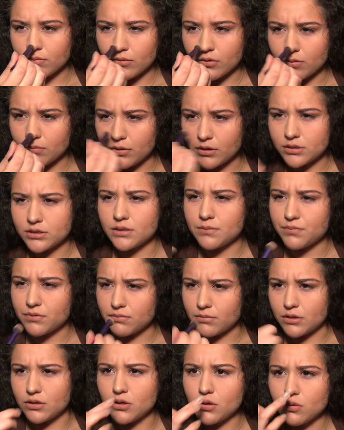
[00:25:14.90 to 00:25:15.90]
on my tip of
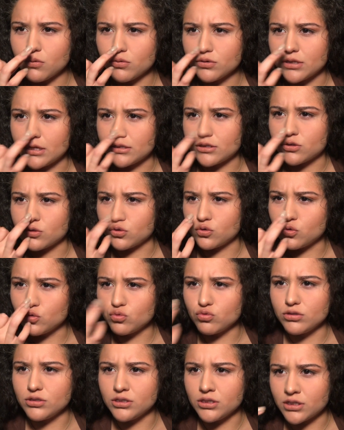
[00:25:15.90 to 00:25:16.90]
my nose. That's
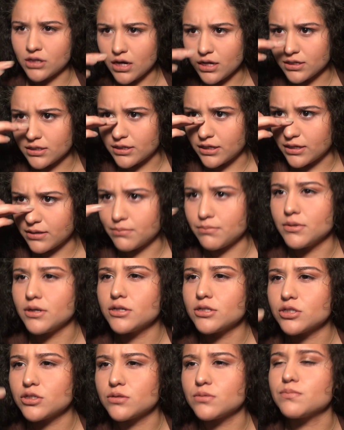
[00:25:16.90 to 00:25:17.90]
too goddamn
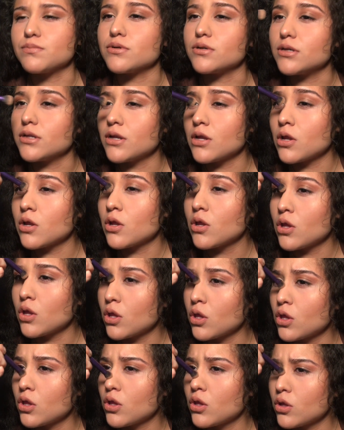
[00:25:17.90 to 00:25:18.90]
much, but
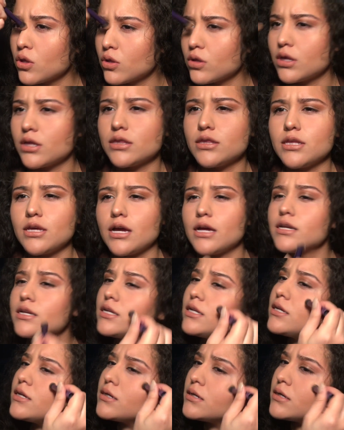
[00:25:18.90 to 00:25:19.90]
you get the
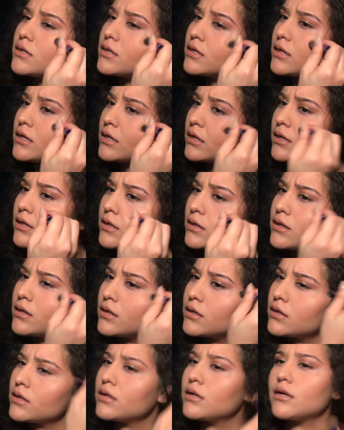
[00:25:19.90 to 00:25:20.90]
idea.
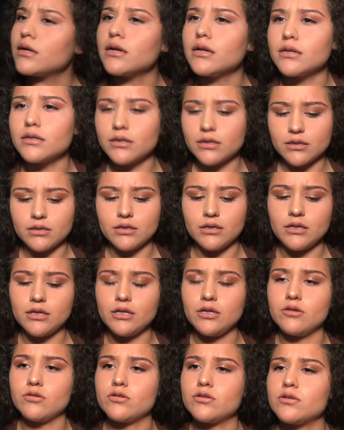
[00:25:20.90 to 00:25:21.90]
And then
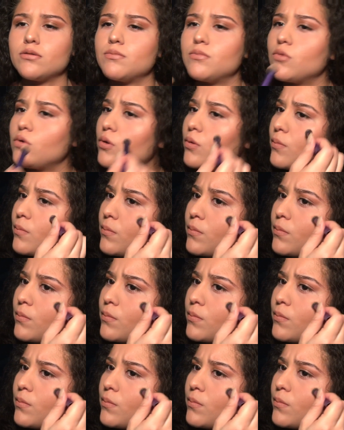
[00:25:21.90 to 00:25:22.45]
here's some more.